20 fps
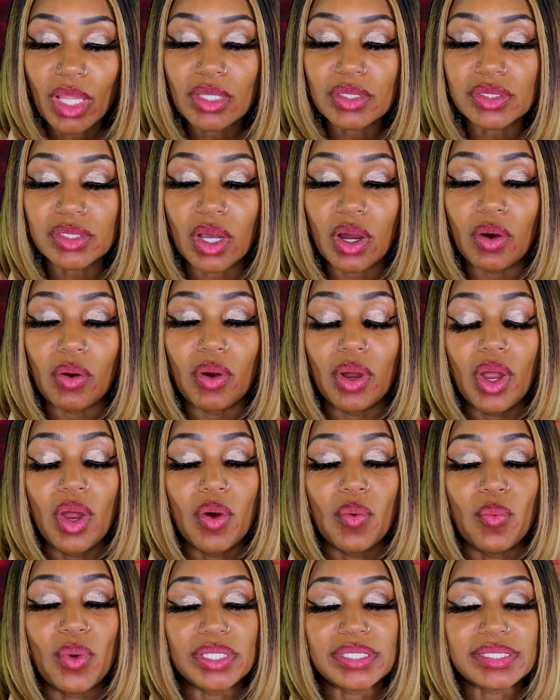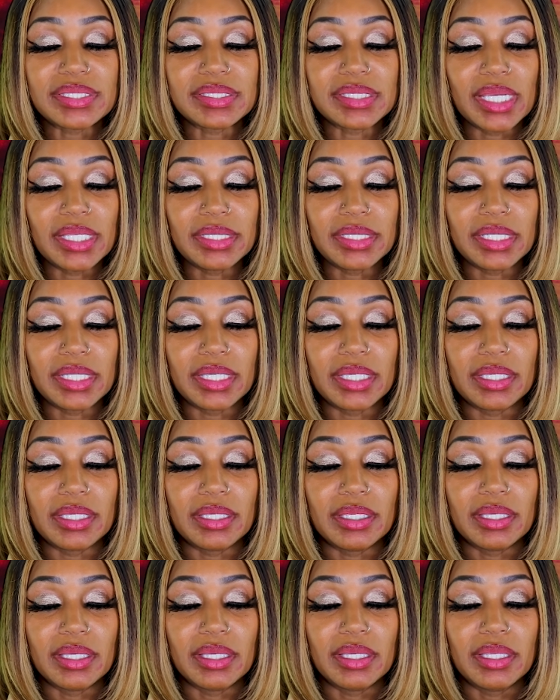So with
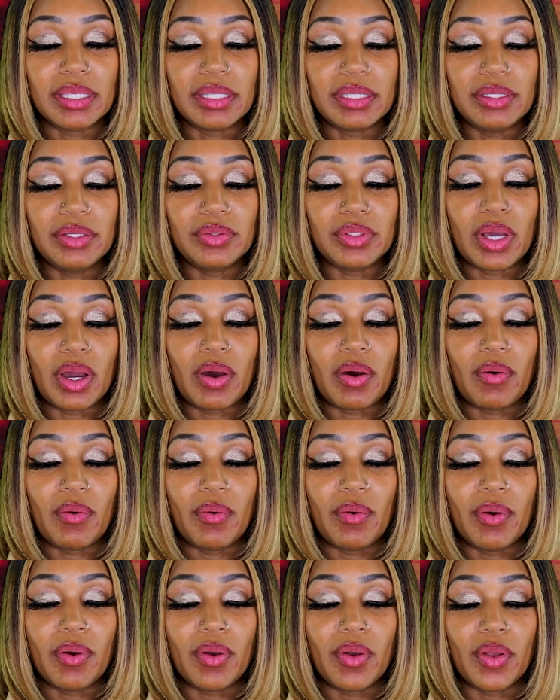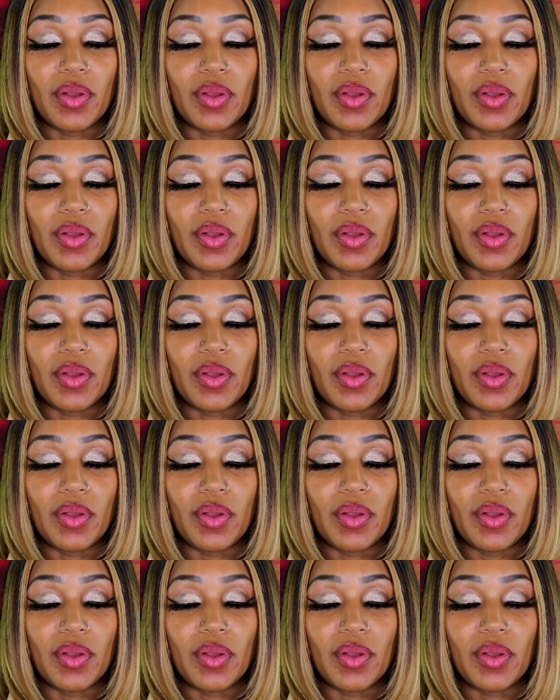Cindy, you know,